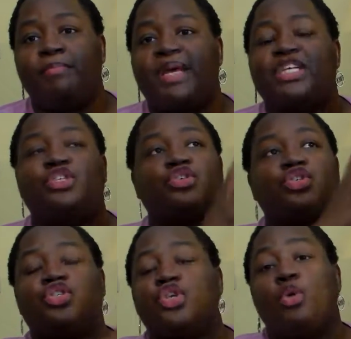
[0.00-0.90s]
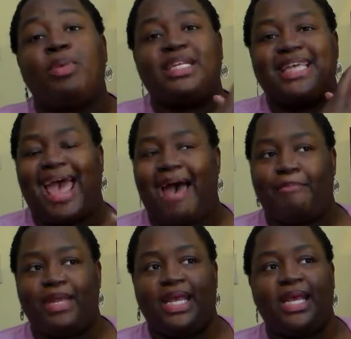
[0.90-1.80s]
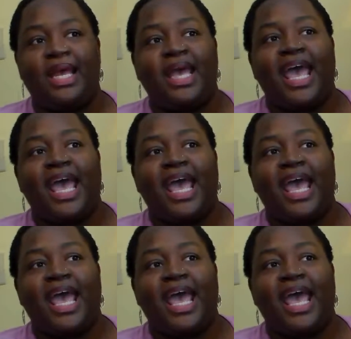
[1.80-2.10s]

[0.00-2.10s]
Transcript: because there's so much happening